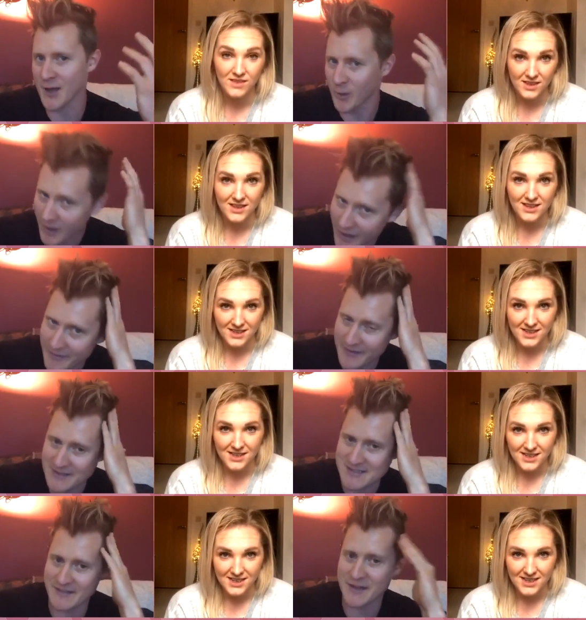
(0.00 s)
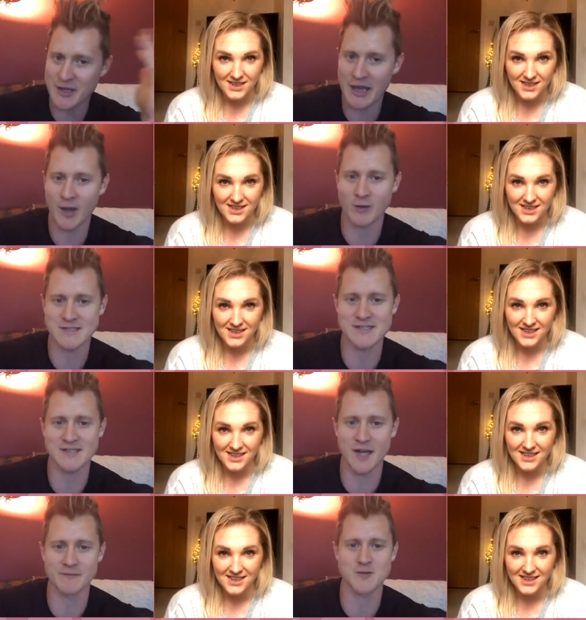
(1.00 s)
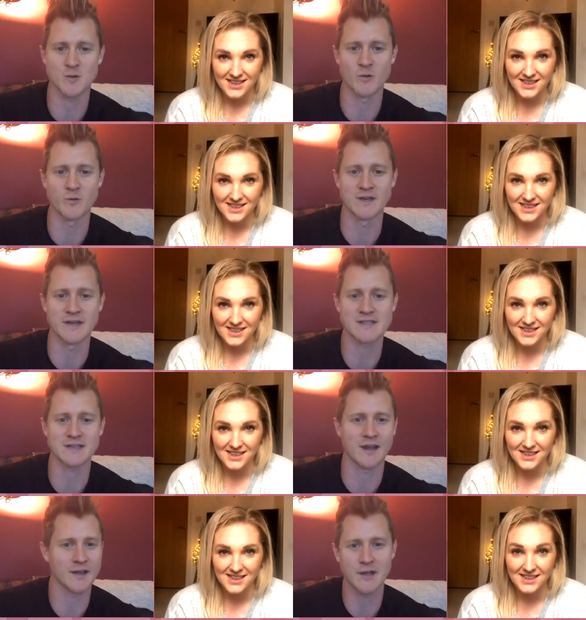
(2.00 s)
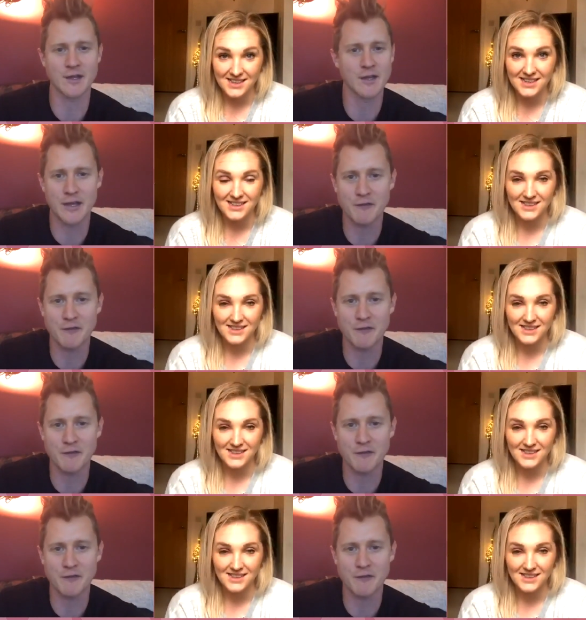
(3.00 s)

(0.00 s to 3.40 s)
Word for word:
Speaker 1: like this and then you get locked inside for 12 weeks, like, uh, you, you,